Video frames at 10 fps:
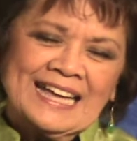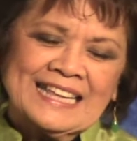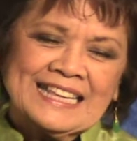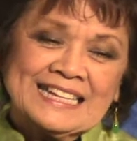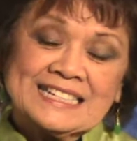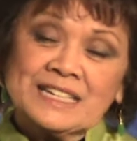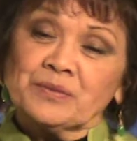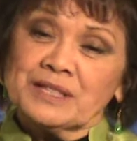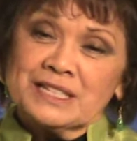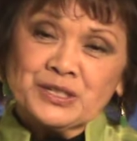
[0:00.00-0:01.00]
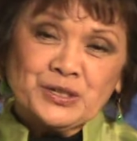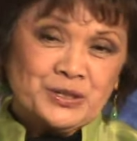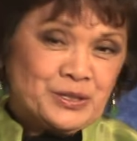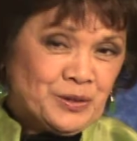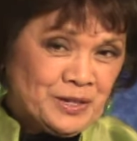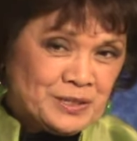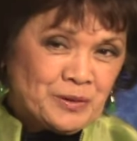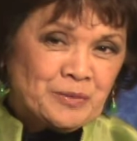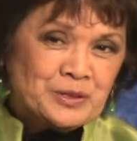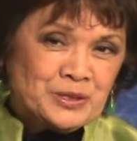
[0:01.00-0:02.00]
then he said, well, it's your choice.
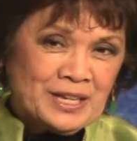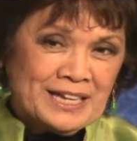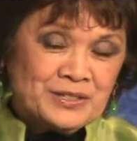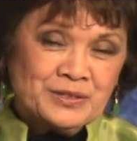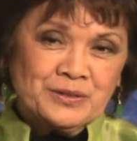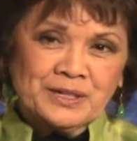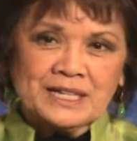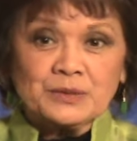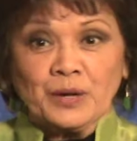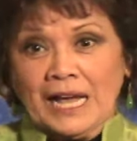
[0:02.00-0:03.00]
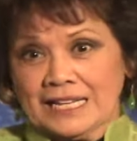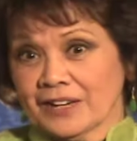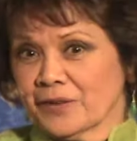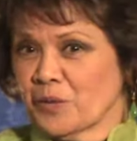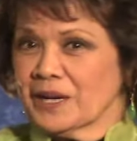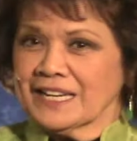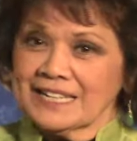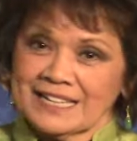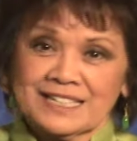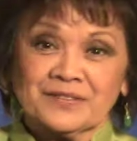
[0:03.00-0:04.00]
What would you like to do? And I said, well, I love Hawaii
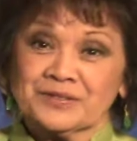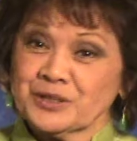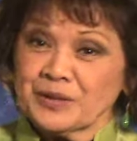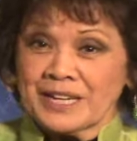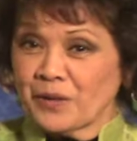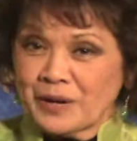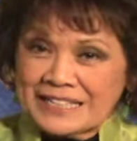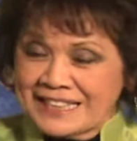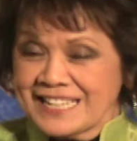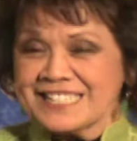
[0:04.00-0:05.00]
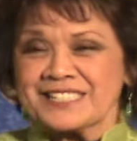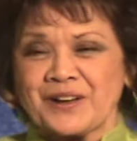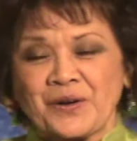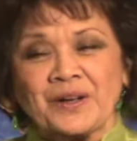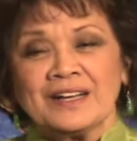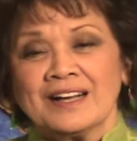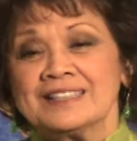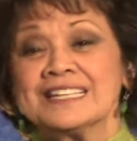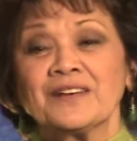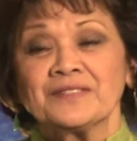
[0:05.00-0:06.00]
and I love doing Hawaii things. So
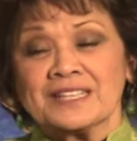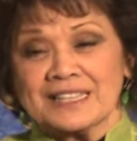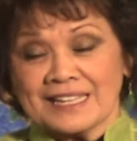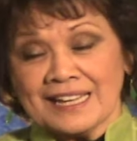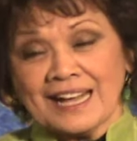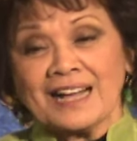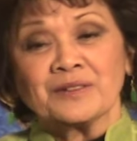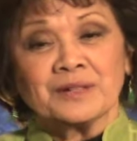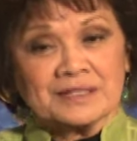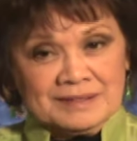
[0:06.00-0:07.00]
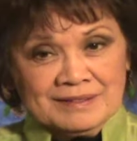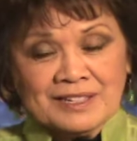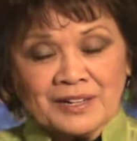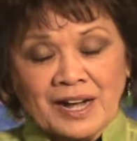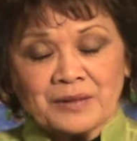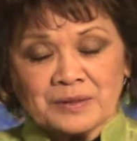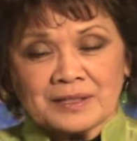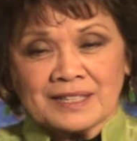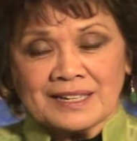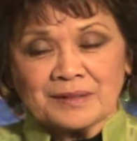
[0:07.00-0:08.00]
definitely I will, you know, I
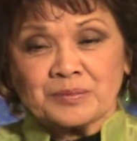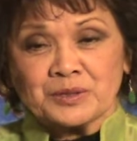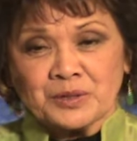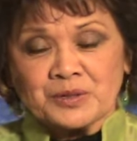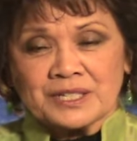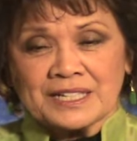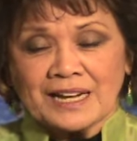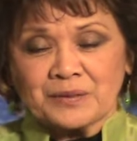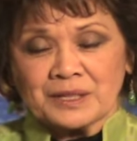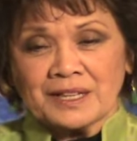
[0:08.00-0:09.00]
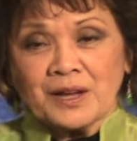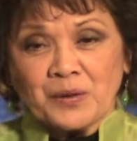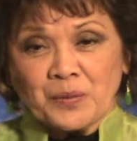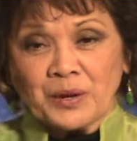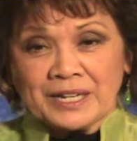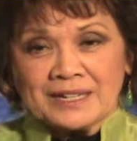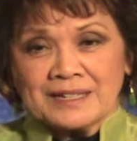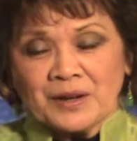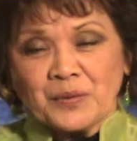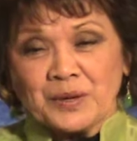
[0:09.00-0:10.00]
will produce and I will work
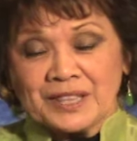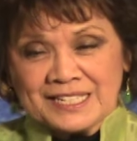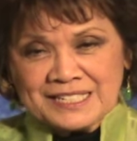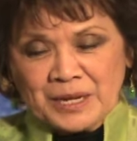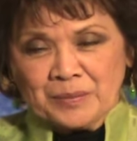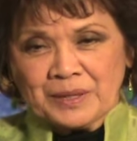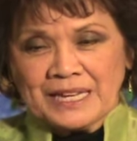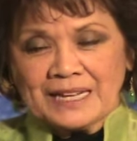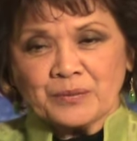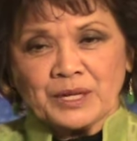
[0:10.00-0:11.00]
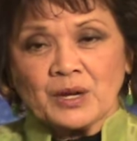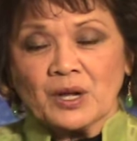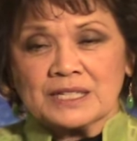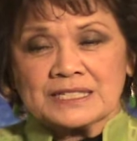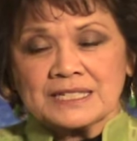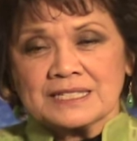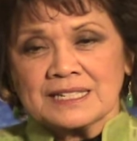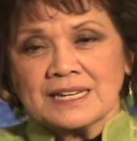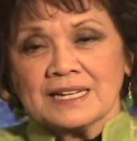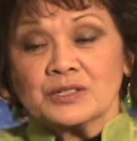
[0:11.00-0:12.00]
with this company. And we called it
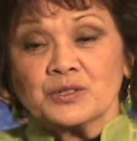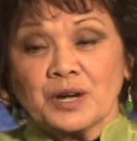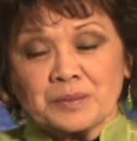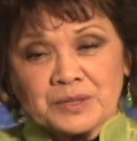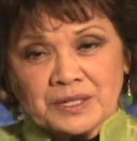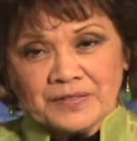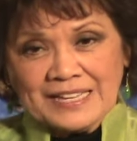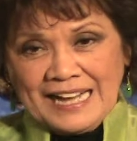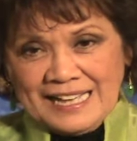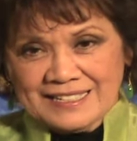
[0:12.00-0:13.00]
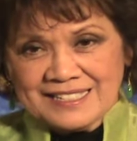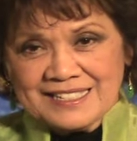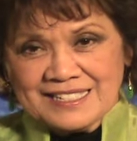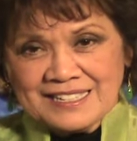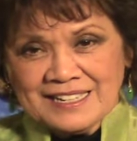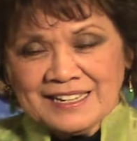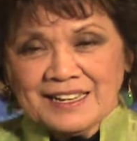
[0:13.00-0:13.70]
Drums of the Islands,